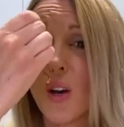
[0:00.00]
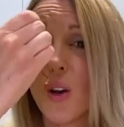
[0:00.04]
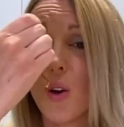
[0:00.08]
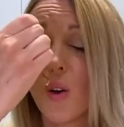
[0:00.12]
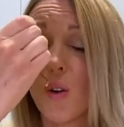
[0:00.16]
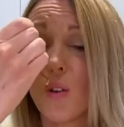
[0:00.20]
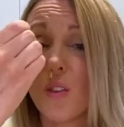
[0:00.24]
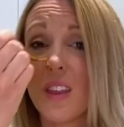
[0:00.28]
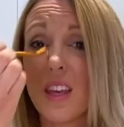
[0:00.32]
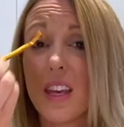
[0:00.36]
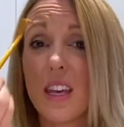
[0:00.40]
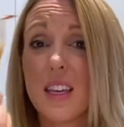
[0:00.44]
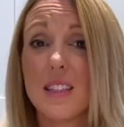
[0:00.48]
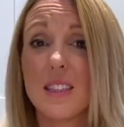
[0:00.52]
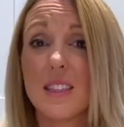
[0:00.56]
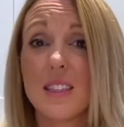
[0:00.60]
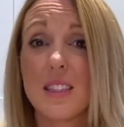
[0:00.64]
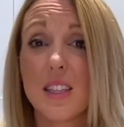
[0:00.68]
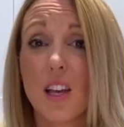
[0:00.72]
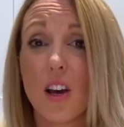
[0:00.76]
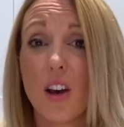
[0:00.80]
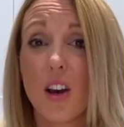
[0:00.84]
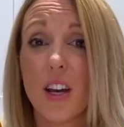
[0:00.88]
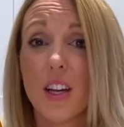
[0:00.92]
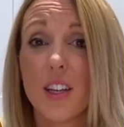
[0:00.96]
on the
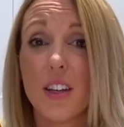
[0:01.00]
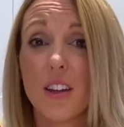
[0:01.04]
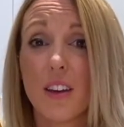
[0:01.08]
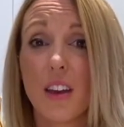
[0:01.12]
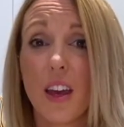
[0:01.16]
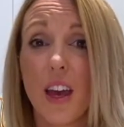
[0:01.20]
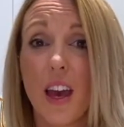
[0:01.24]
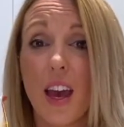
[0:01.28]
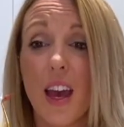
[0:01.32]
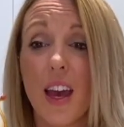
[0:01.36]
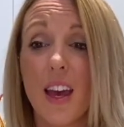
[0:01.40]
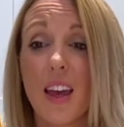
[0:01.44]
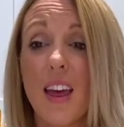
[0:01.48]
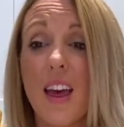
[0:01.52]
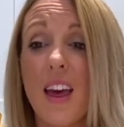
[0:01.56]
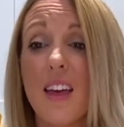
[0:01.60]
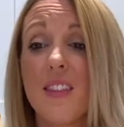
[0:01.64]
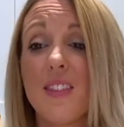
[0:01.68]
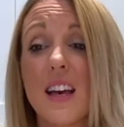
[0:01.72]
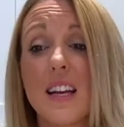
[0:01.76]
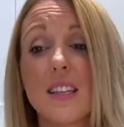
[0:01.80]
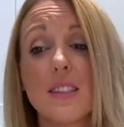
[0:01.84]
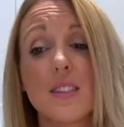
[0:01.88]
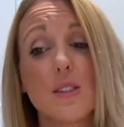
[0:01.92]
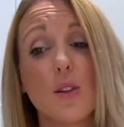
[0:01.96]
inside, okay?
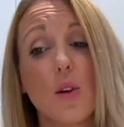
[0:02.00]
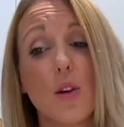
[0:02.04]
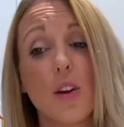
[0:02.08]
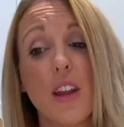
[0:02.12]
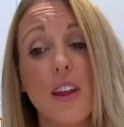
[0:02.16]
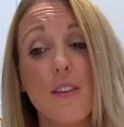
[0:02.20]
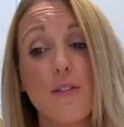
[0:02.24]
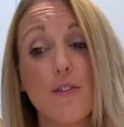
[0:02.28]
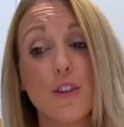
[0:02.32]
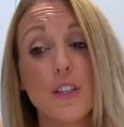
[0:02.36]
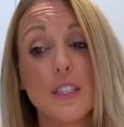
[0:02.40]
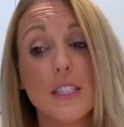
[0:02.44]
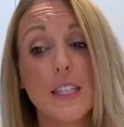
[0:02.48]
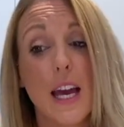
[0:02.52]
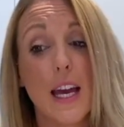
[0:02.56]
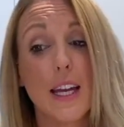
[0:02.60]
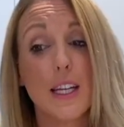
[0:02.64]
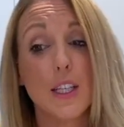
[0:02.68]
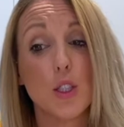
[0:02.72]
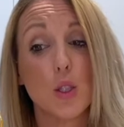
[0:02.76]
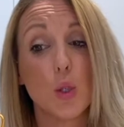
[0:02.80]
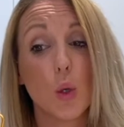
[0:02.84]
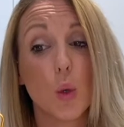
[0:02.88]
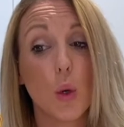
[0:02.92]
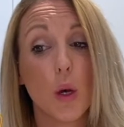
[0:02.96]
That's not an everyday
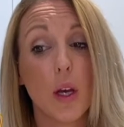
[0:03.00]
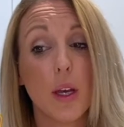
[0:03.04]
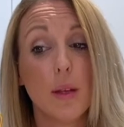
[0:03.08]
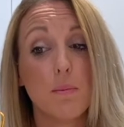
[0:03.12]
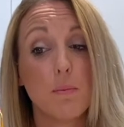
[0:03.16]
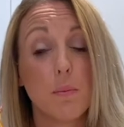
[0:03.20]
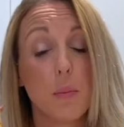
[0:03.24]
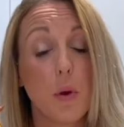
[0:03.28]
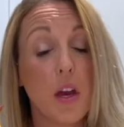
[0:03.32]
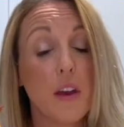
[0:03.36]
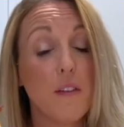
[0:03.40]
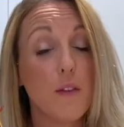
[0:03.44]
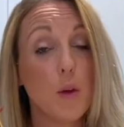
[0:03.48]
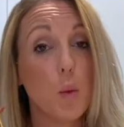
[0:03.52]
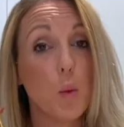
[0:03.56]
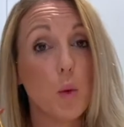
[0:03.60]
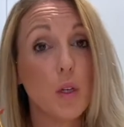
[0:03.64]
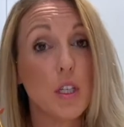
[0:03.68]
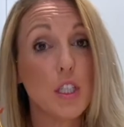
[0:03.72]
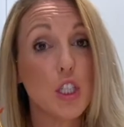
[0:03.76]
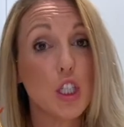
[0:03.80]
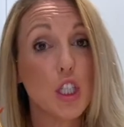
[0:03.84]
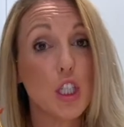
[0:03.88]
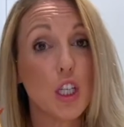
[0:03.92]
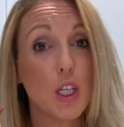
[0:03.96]
toy, but if you
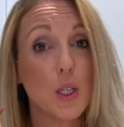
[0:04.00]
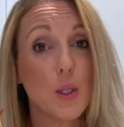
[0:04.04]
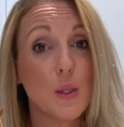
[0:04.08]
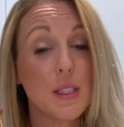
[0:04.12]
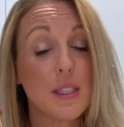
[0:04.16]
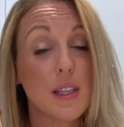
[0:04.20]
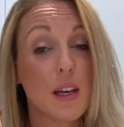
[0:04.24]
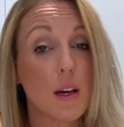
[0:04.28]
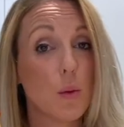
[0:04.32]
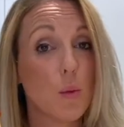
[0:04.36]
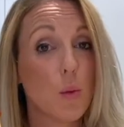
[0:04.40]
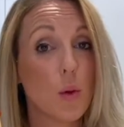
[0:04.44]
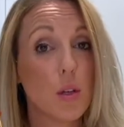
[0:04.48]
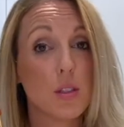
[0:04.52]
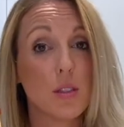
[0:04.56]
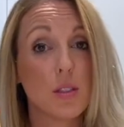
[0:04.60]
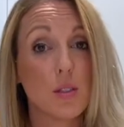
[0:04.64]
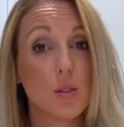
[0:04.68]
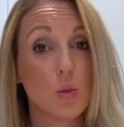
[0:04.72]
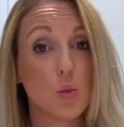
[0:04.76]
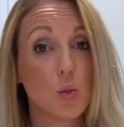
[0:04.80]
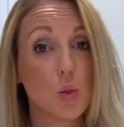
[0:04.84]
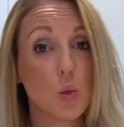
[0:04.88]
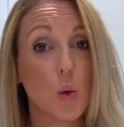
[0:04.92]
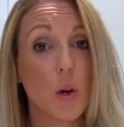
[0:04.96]
wanted to use that once
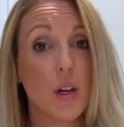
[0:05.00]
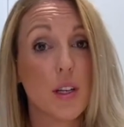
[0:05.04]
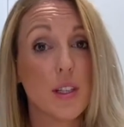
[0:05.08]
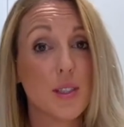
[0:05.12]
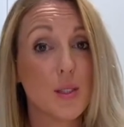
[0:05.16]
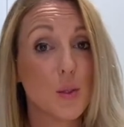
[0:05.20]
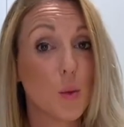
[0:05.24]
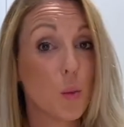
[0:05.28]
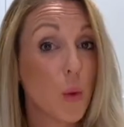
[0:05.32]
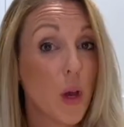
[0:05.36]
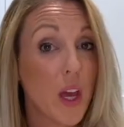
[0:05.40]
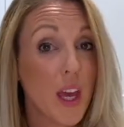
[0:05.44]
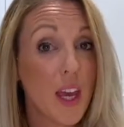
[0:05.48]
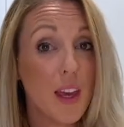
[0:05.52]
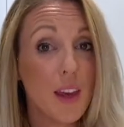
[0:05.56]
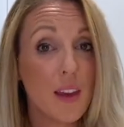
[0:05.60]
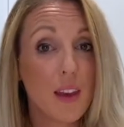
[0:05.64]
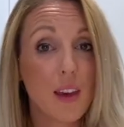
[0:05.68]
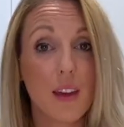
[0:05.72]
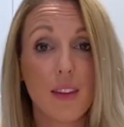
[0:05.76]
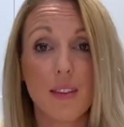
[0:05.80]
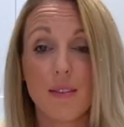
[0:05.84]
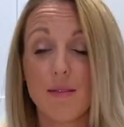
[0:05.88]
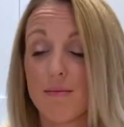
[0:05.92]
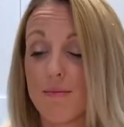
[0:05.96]
or twice a week,
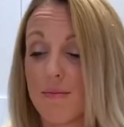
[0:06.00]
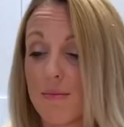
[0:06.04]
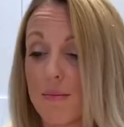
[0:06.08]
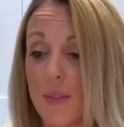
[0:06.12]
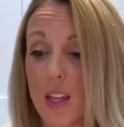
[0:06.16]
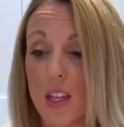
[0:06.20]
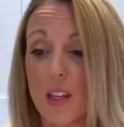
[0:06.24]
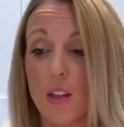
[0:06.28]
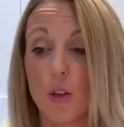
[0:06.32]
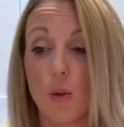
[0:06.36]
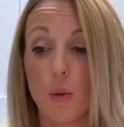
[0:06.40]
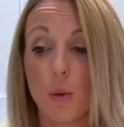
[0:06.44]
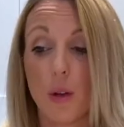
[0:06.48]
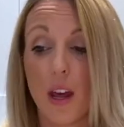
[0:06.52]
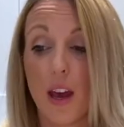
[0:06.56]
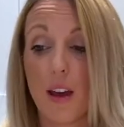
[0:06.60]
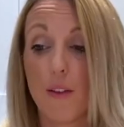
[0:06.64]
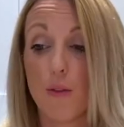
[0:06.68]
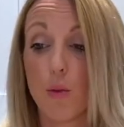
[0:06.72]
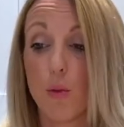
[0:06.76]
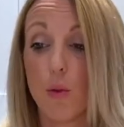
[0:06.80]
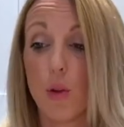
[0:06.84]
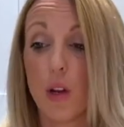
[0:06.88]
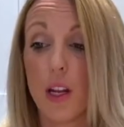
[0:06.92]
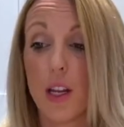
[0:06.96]
then you would have
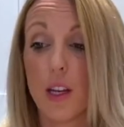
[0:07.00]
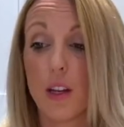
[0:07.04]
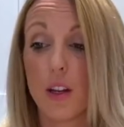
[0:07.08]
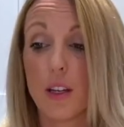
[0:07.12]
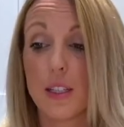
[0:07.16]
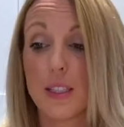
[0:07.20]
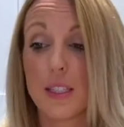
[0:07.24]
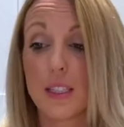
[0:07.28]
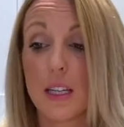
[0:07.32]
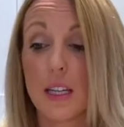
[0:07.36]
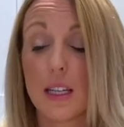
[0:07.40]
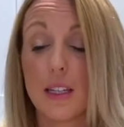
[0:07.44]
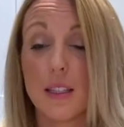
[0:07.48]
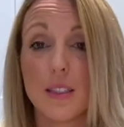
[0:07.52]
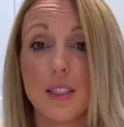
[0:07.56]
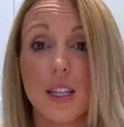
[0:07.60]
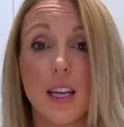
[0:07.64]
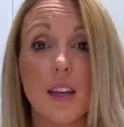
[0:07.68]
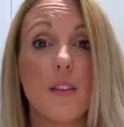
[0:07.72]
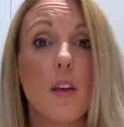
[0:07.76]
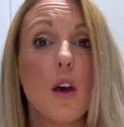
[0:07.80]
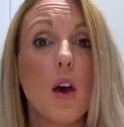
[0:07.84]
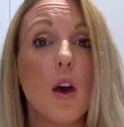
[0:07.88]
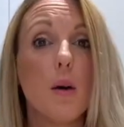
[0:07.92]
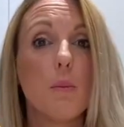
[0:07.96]
a really nice clean
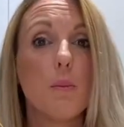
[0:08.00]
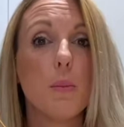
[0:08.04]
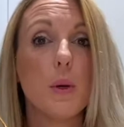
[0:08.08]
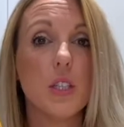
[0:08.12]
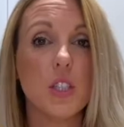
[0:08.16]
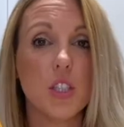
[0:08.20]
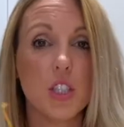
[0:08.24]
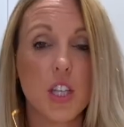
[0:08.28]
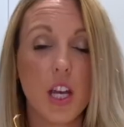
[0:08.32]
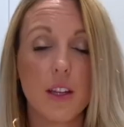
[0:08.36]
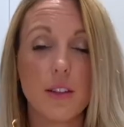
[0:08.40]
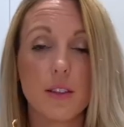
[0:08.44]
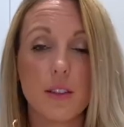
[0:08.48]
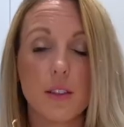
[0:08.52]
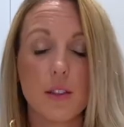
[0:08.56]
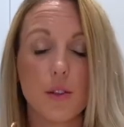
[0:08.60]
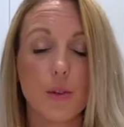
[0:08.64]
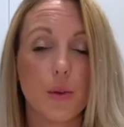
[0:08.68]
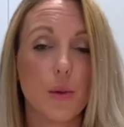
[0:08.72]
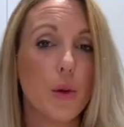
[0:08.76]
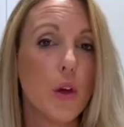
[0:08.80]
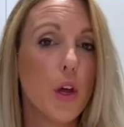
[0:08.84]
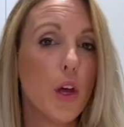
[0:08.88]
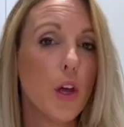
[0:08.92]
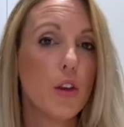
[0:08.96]
teeth, but
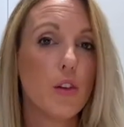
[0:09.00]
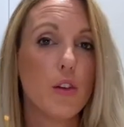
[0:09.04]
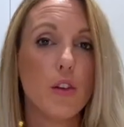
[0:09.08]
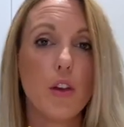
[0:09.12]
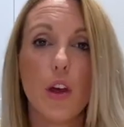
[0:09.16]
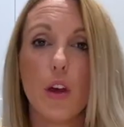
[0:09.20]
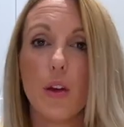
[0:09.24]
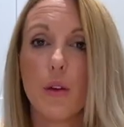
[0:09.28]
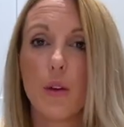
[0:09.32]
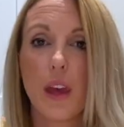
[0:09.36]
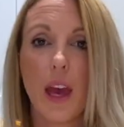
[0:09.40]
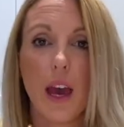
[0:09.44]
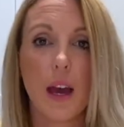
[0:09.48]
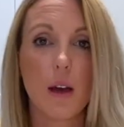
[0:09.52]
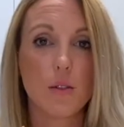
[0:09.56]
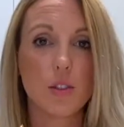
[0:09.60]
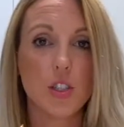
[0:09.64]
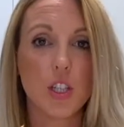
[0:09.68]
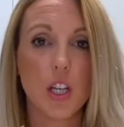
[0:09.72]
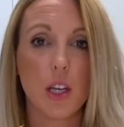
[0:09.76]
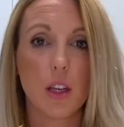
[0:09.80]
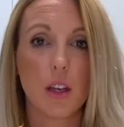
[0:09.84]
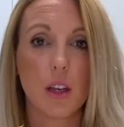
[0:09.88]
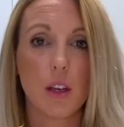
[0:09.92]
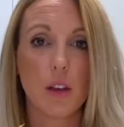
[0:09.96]
gentle, no
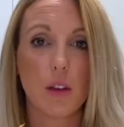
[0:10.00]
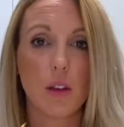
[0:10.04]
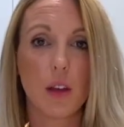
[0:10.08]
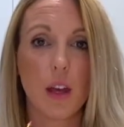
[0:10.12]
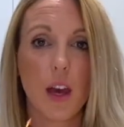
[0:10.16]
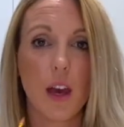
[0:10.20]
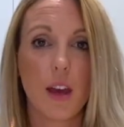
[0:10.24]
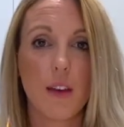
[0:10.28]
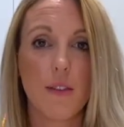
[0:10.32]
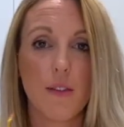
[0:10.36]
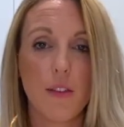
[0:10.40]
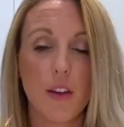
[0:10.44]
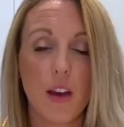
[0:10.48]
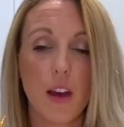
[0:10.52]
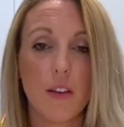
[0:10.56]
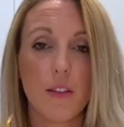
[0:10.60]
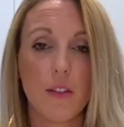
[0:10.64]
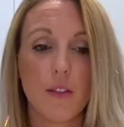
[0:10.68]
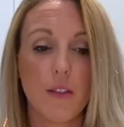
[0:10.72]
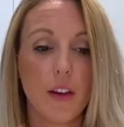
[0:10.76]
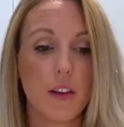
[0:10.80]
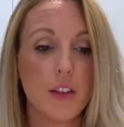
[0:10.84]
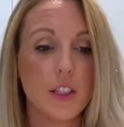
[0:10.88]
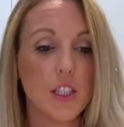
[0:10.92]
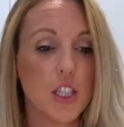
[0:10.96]
gouging, okay? Very,
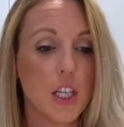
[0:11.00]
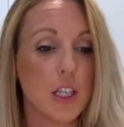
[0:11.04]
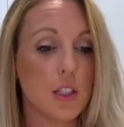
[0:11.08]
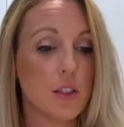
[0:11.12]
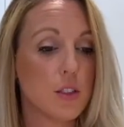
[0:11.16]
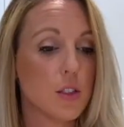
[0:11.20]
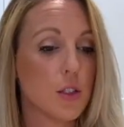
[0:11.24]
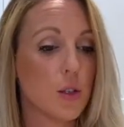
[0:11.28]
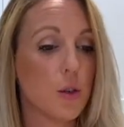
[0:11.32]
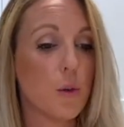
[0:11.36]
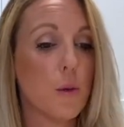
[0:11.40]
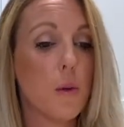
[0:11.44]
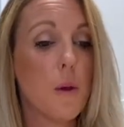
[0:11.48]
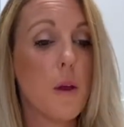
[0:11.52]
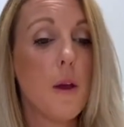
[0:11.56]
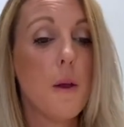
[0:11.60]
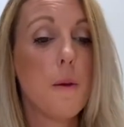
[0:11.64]
very gentle.